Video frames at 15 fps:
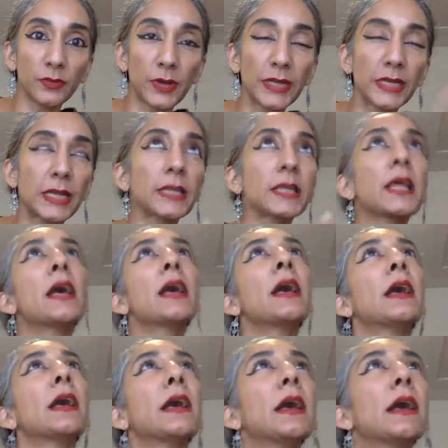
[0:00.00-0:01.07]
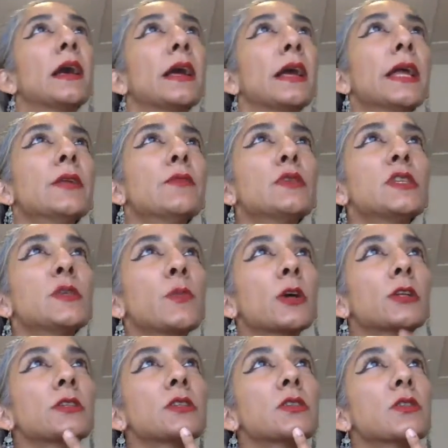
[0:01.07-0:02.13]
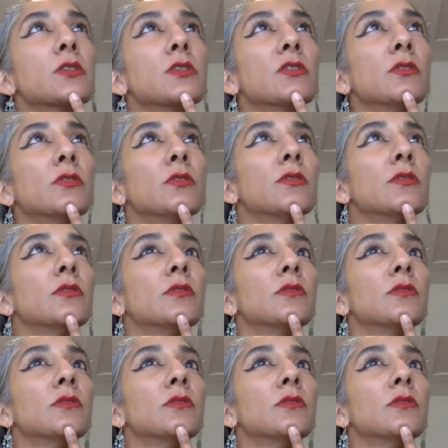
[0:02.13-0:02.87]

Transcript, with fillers: Right, and in response to